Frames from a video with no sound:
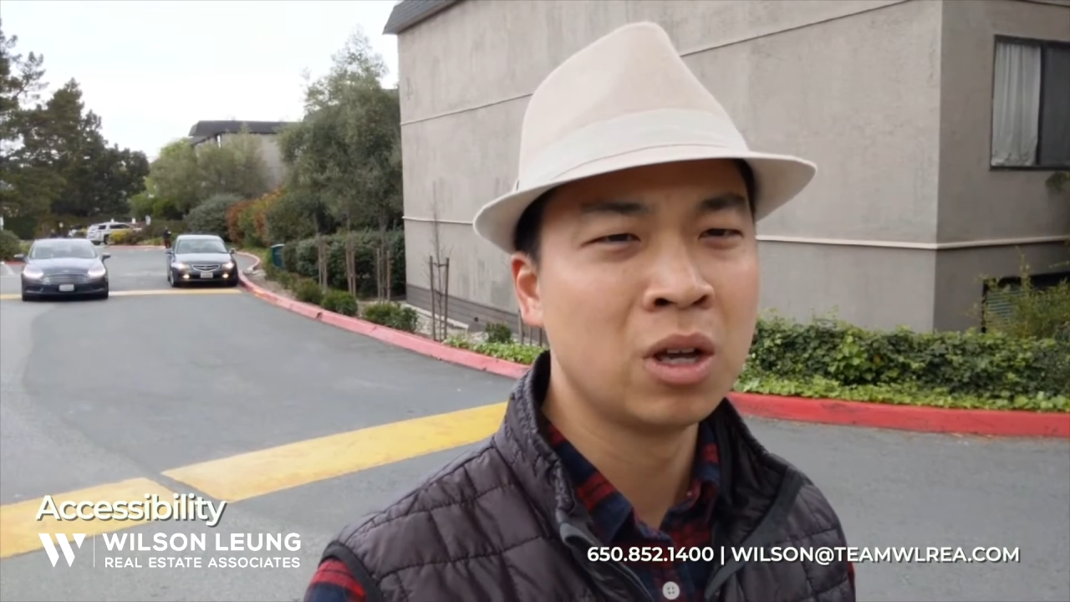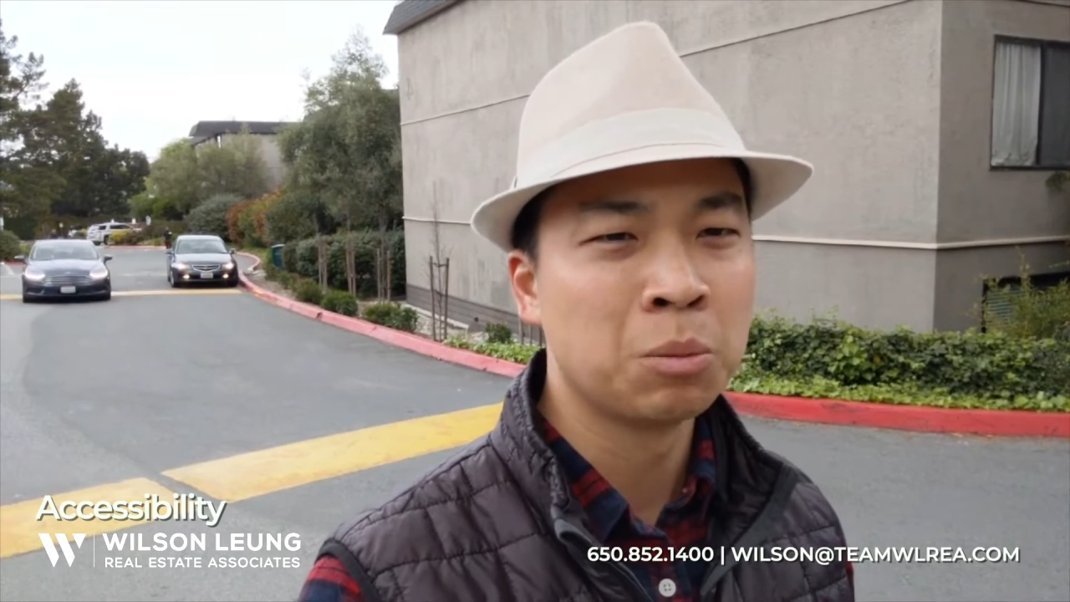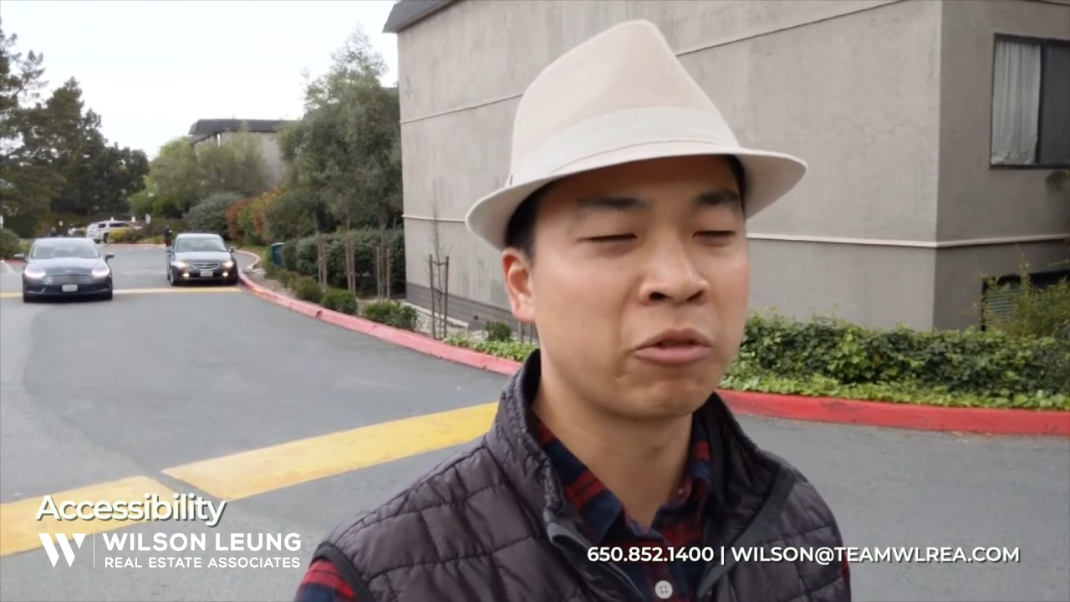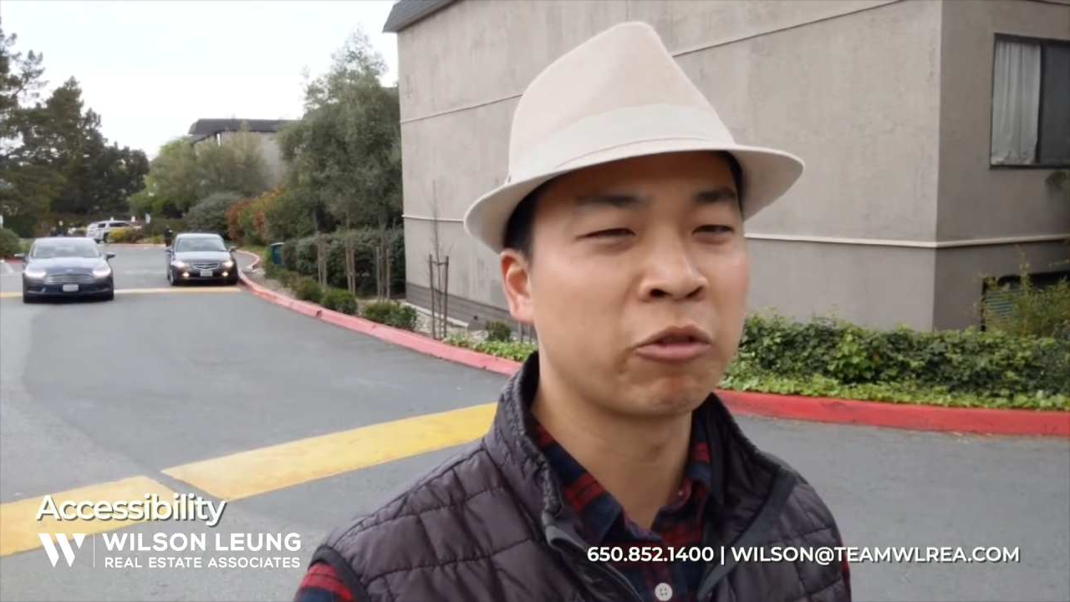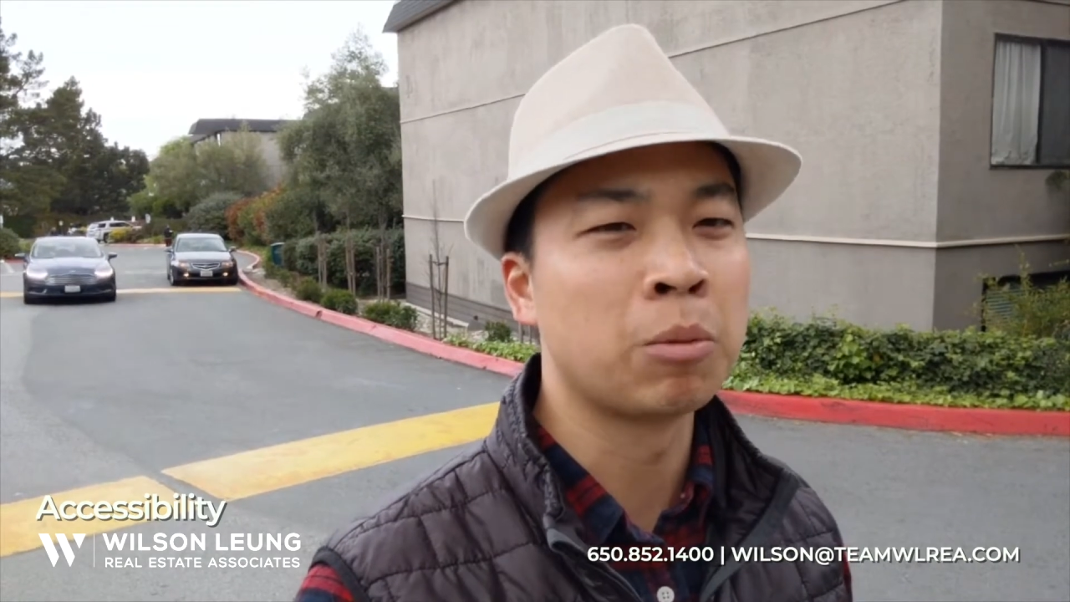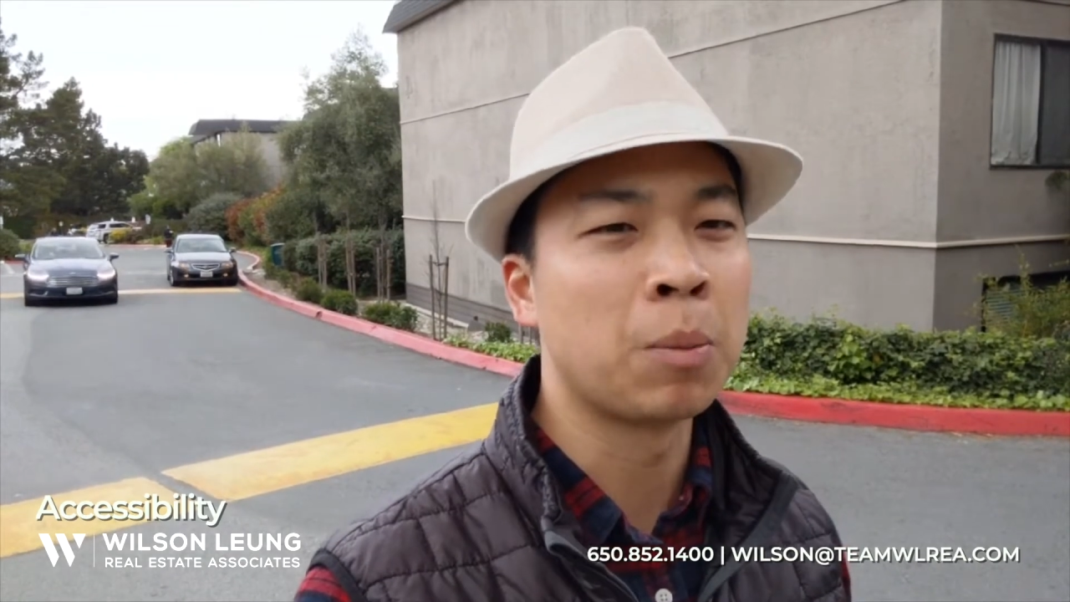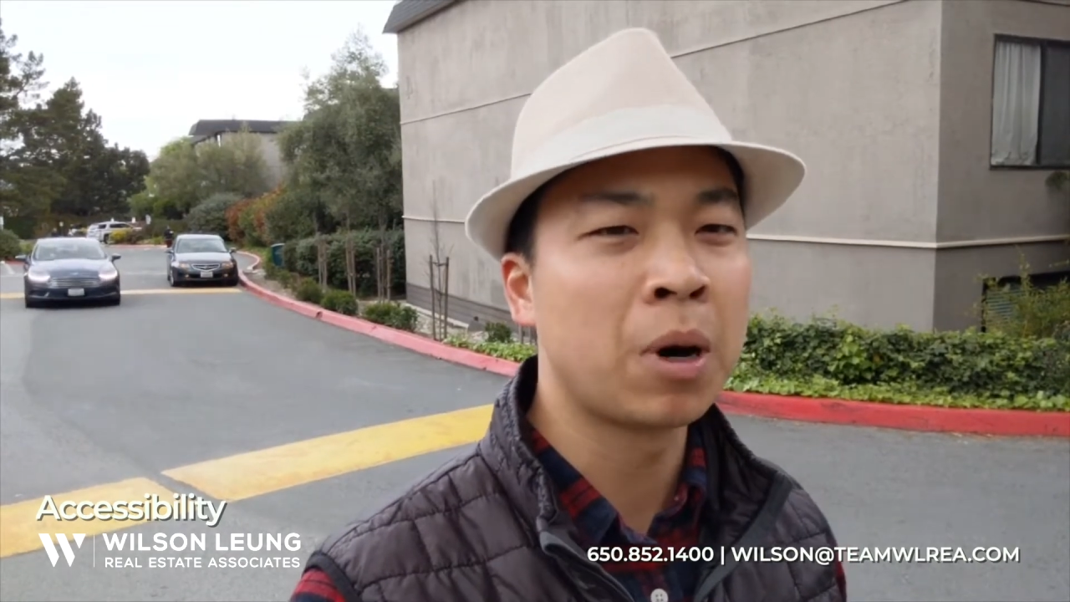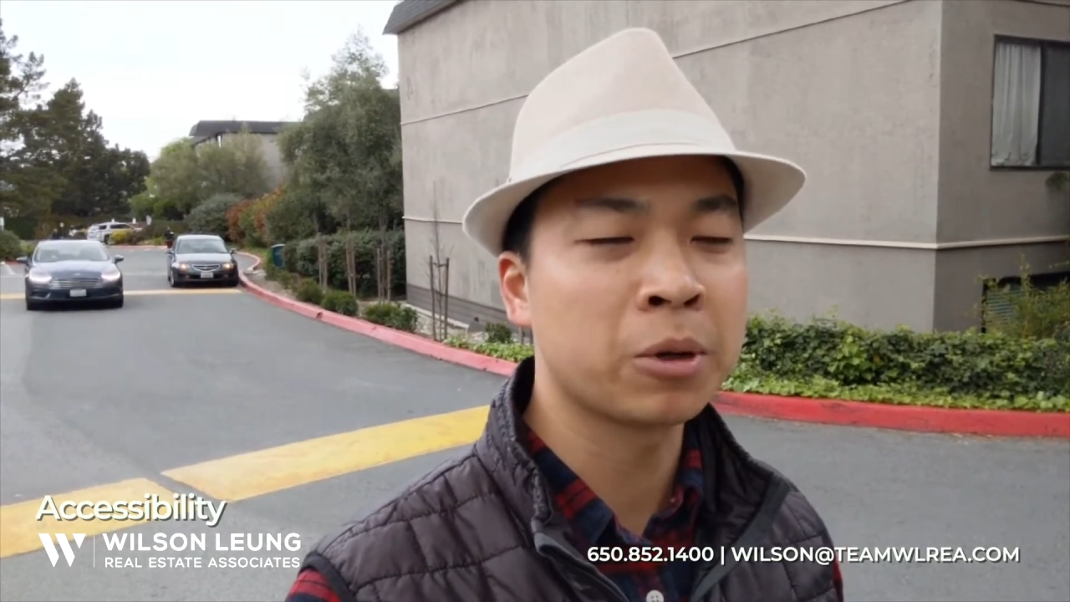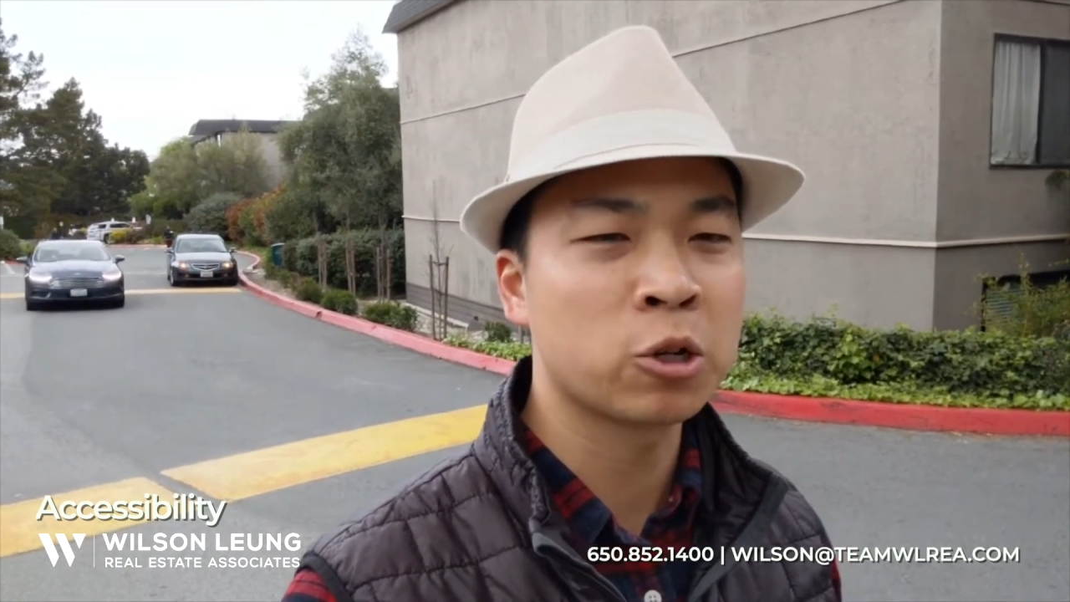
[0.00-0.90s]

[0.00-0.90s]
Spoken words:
but from a public